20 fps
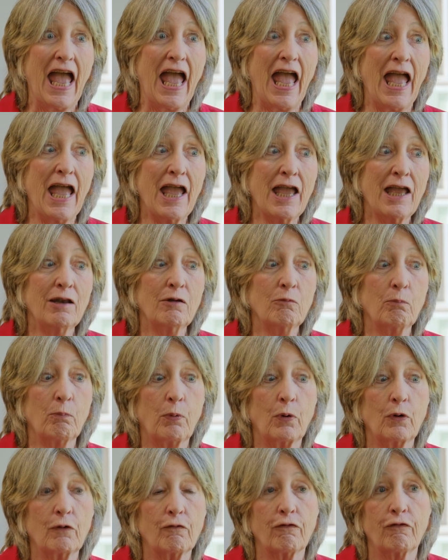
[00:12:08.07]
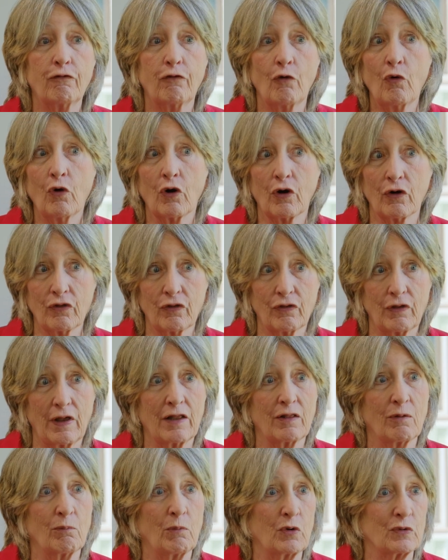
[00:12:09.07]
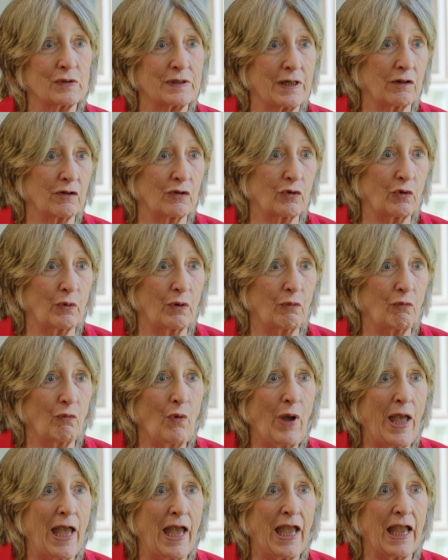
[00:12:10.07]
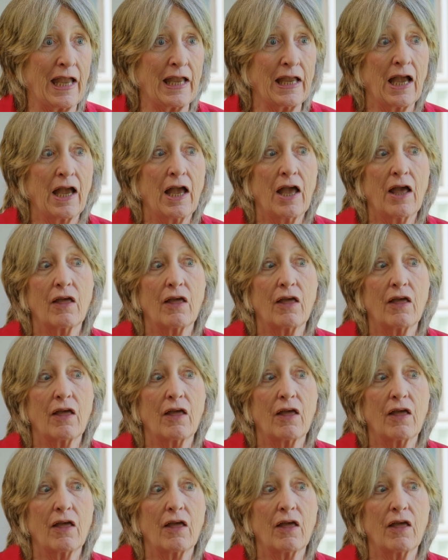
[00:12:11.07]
and put forth in the most eloquent way